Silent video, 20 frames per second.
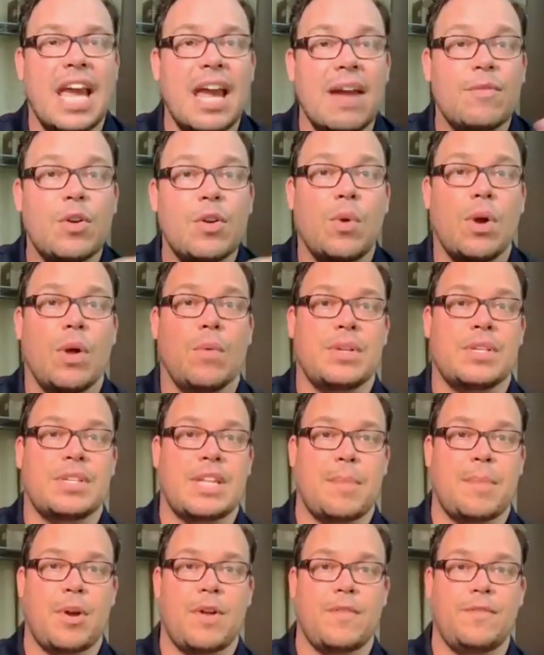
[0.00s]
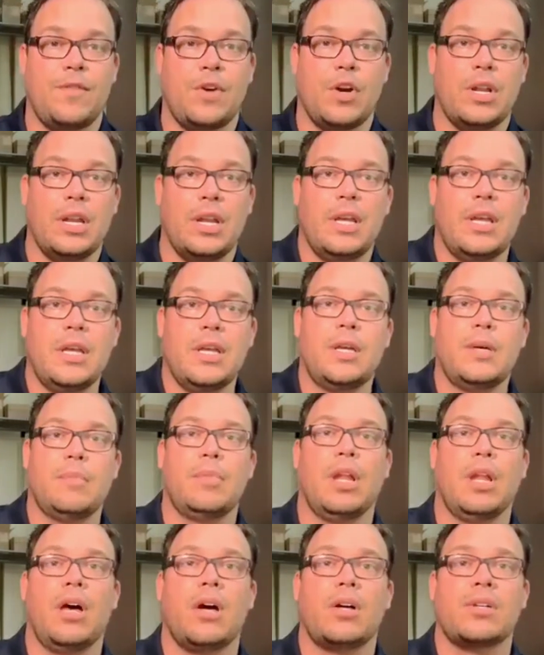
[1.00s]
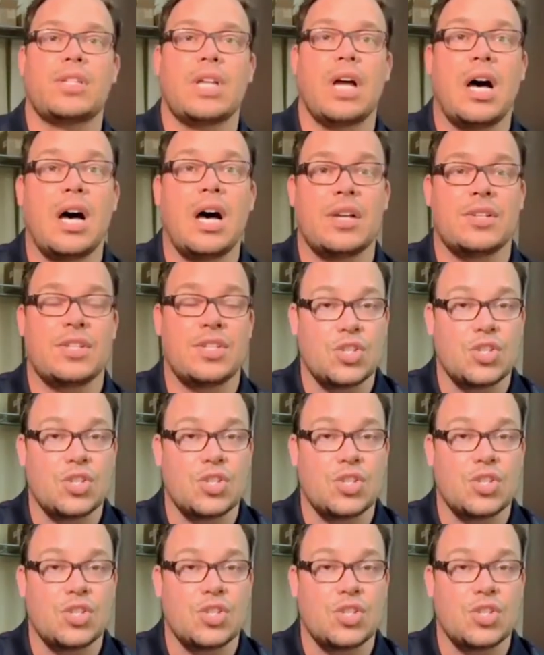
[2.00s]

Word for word: everywhere we step our foot, belongs to us.